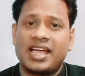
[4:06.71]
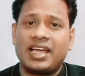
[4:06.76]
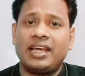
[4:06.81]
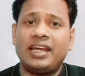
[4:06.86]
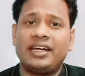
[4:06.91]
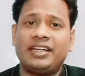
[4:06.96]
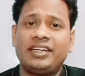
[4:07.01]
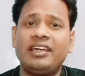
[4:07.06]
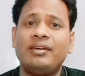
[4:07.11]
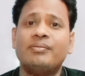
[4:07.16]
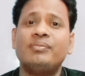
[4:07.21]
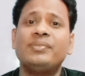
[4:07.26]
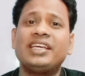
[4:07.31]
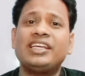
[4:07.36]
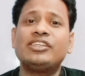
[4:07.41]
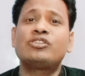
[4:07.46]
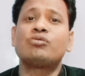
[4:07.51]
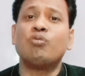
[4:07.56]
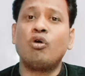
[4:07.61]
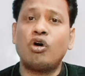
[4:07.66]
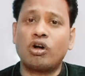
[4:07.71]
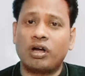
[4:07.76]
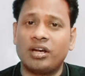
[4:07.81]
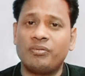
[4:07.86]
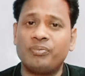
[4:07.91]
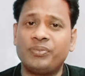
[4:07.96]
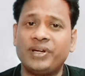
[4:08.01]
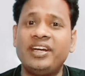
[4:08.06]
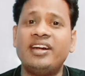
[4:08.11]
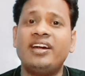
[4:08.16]
ATM is more
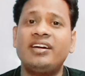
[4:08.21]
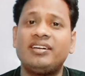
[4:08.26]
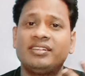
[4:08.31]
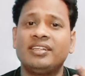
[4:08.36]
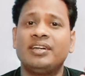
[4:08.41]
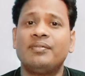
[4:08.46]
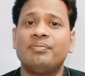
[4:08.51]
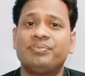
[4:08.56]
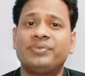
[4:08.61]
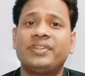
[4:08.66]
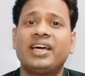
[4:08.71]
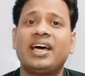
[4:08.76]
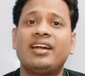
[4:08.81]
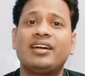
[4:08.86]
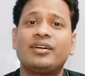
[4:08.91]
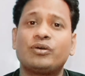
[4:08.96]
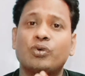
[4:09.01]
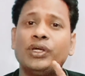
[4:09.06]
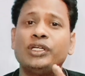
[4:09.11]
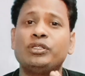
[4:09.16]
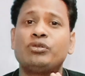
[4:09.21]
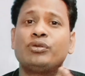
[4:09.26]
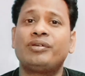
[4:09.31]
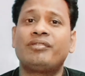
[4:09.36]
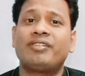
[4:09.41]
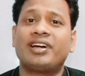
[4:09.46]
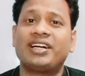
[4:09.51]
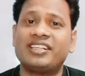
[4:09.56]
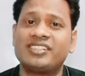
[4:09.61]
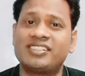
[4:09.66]
convenient than going to a
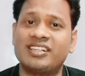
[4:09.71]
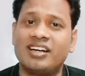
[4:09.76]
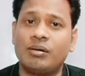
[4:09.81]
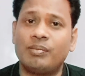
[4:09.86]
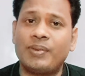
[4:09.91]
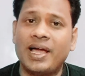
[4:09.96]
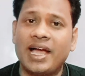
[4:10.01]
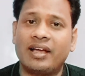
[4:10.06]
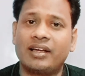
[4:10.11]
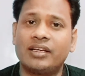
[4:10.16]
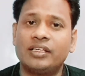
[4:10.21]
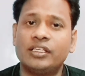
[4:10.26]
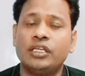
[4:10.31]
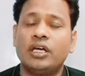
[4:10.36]
traditional bank,